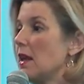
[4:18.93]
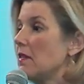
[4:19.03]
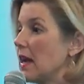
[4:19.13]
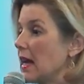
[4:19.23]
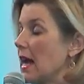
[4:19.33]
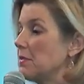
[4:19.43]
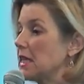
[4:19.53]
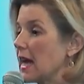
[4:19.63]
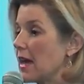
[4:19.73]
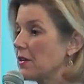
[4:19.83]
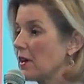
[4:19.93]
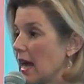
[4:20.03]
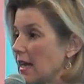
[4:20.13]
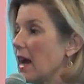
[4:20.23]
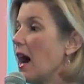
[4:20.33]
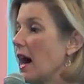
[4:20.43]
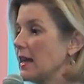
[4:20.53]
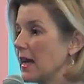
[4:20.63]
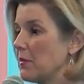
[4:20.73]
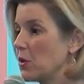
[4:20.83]
they came together and got
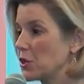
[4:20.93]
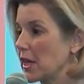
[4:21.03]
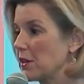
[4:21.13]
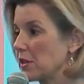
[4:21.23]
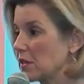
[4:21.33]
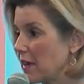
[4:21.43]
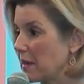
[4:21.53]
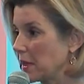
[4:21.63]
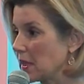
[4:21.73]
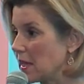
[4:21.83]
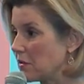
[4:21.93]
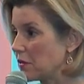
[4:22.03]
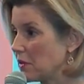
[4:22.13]
a more generous family leave,